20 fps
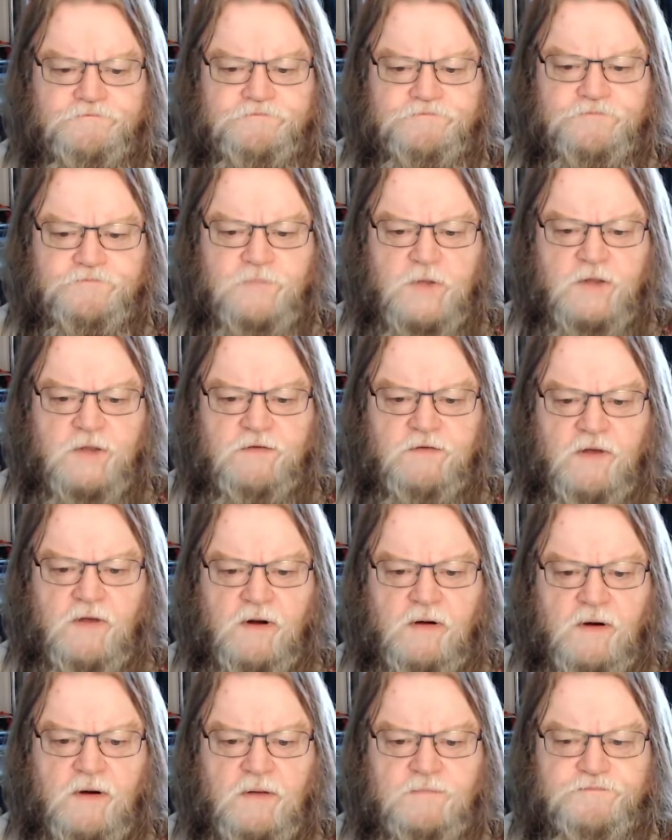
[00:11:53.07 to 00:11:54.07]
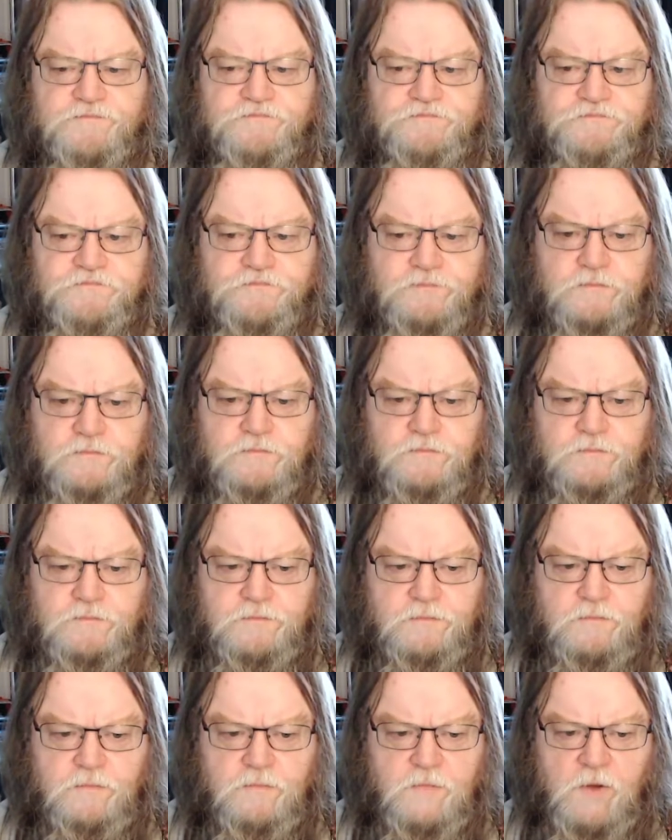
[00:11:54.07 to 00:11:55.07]
etc.
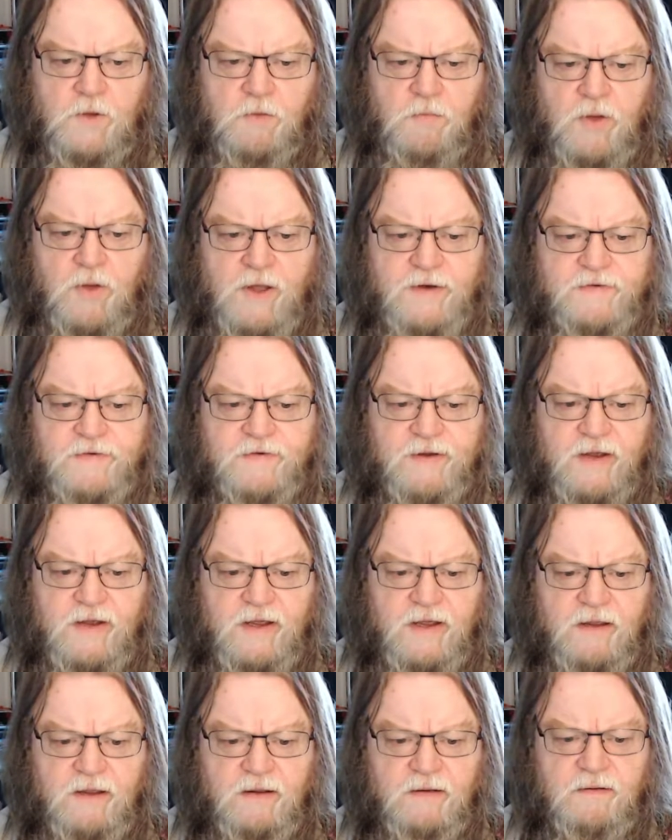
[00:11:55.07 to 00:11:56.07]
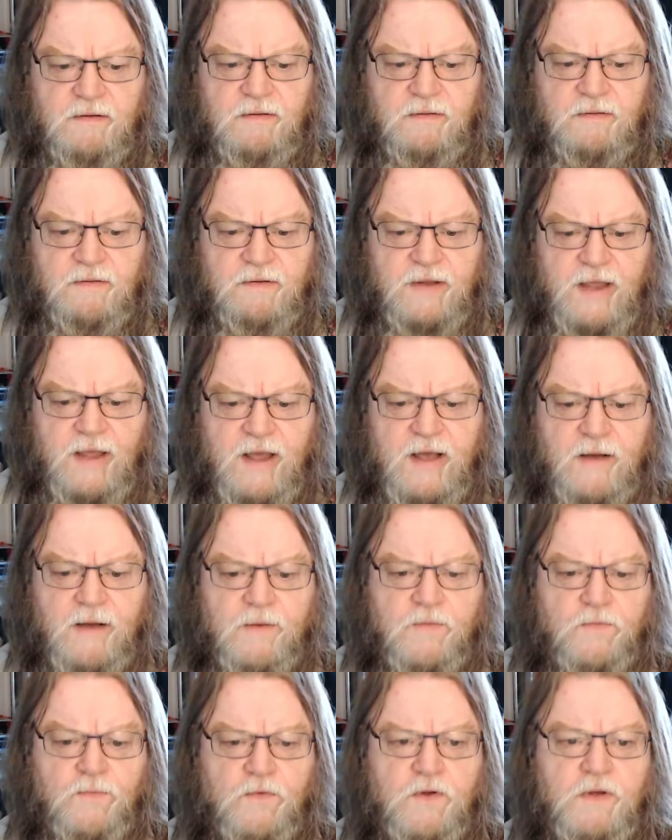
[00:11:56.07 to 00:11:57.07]
But yeah,
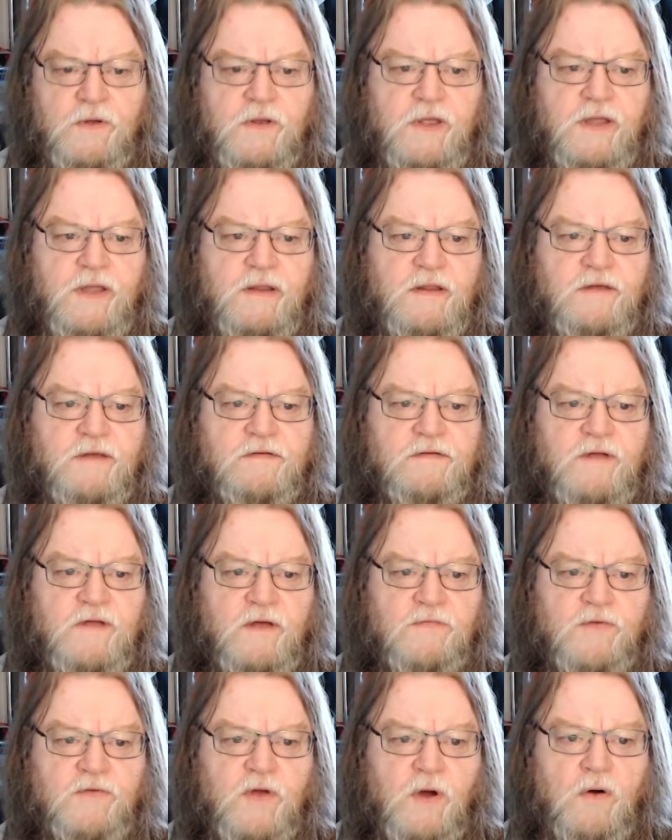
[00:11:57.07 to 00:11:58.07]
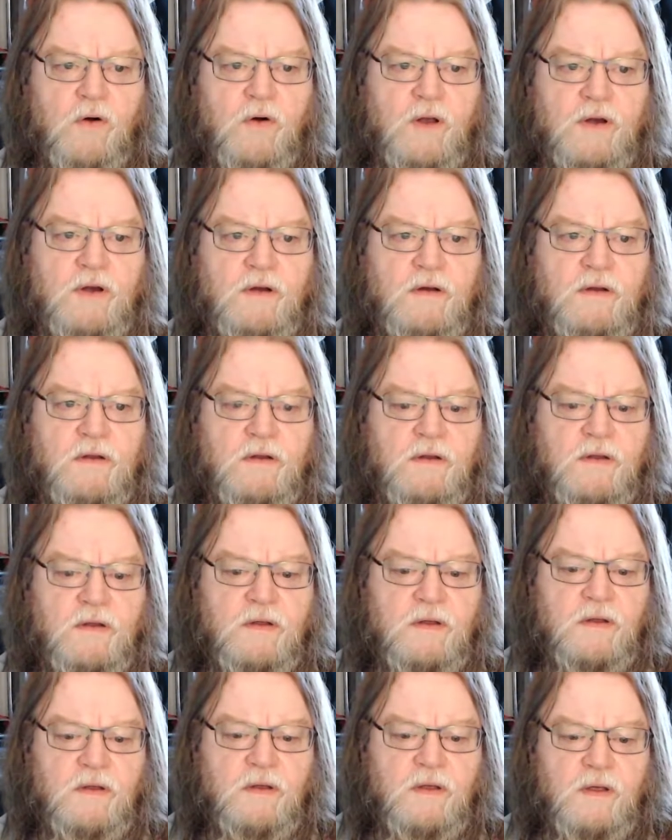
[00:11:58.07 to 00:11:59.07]
we'll get this stuff going
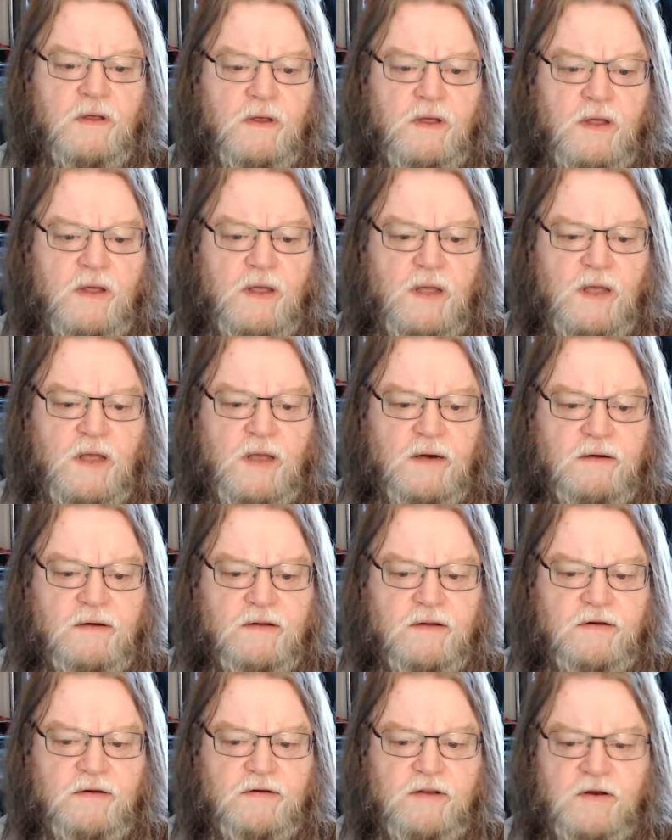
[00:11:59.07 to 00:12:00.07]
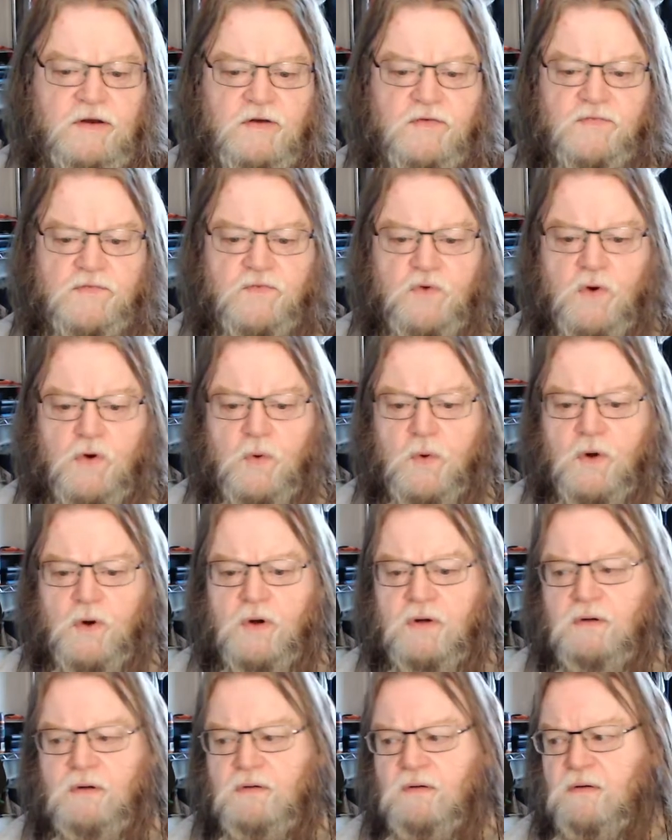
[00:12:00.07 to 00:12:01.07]
and continue
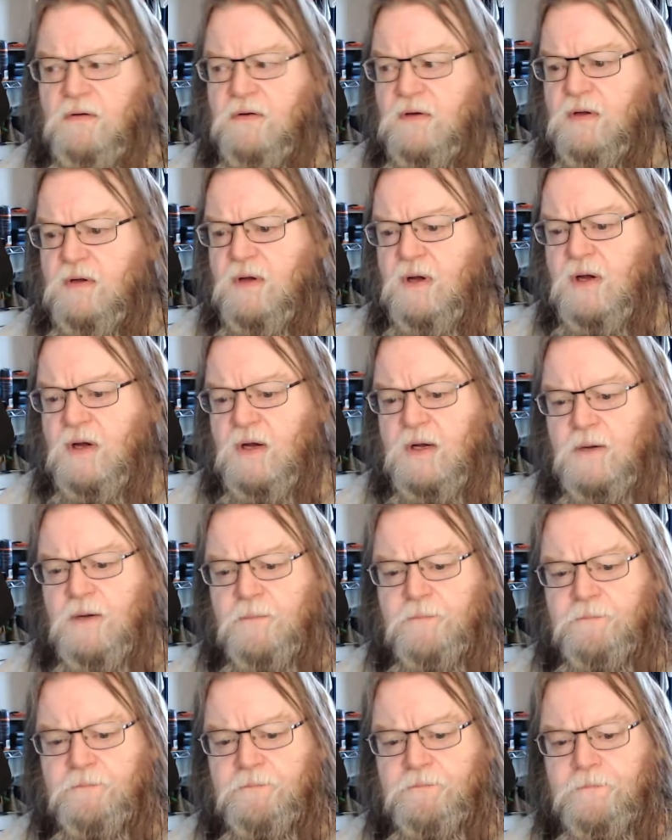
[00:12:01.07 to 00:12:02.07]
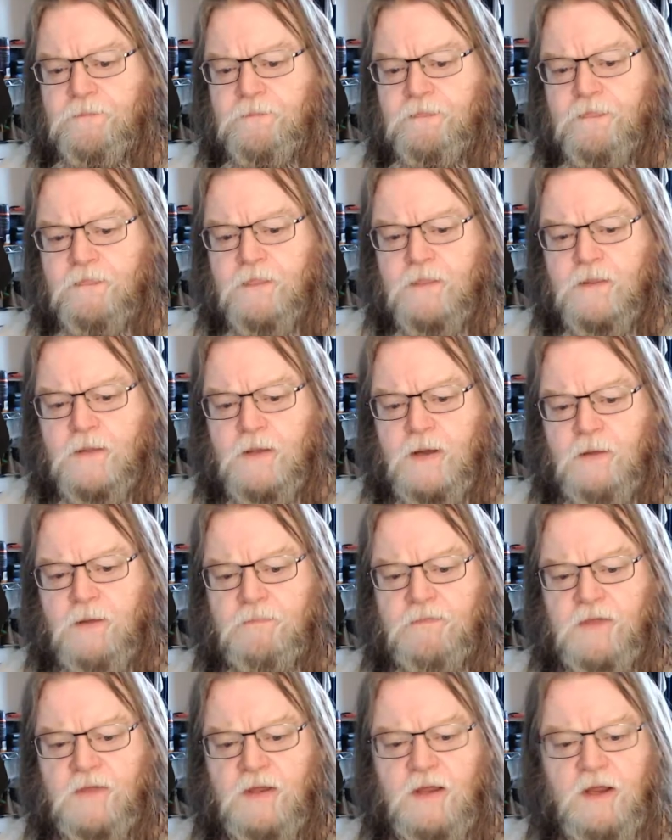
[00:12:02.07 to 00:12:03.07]
forward. I'm
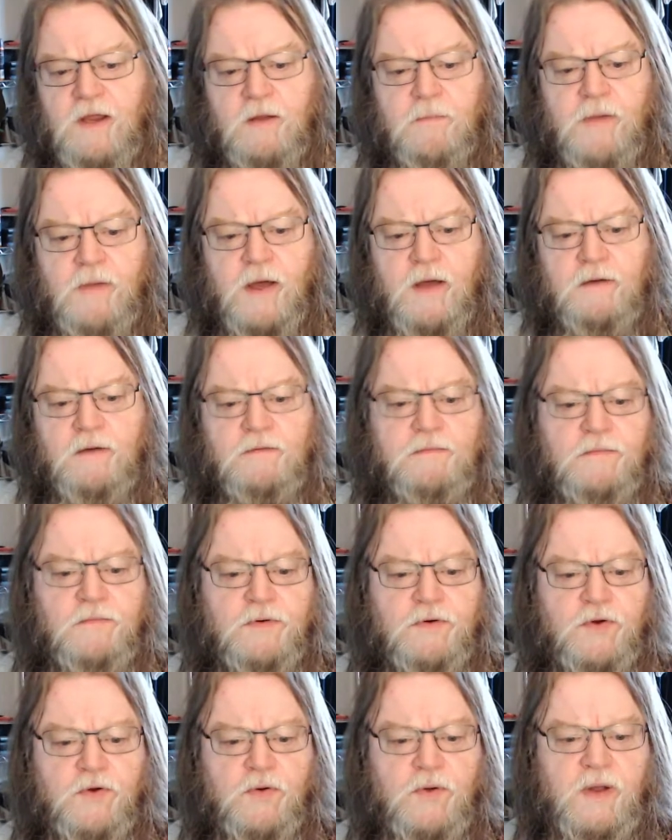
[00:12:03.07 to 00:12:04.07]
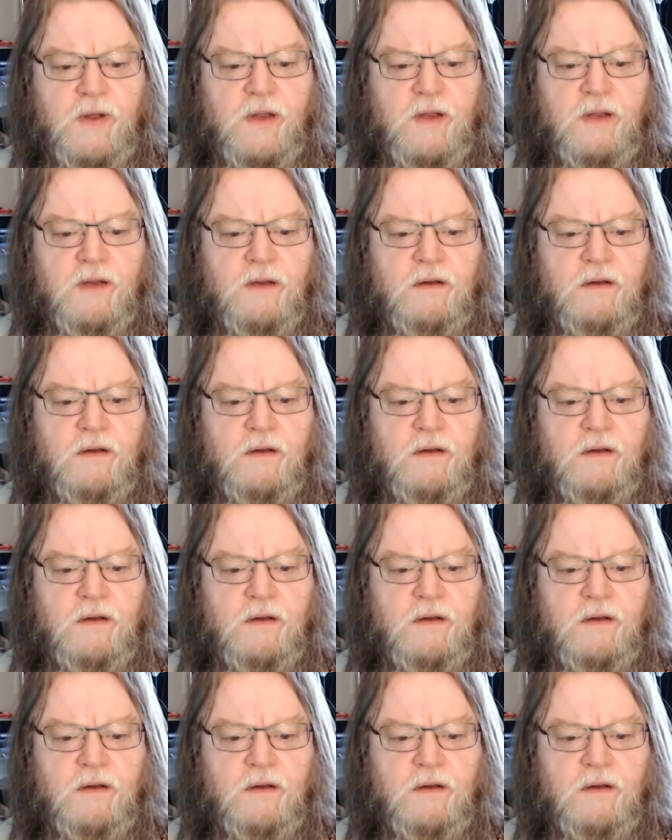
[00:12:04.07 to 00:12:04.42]
thinking about doing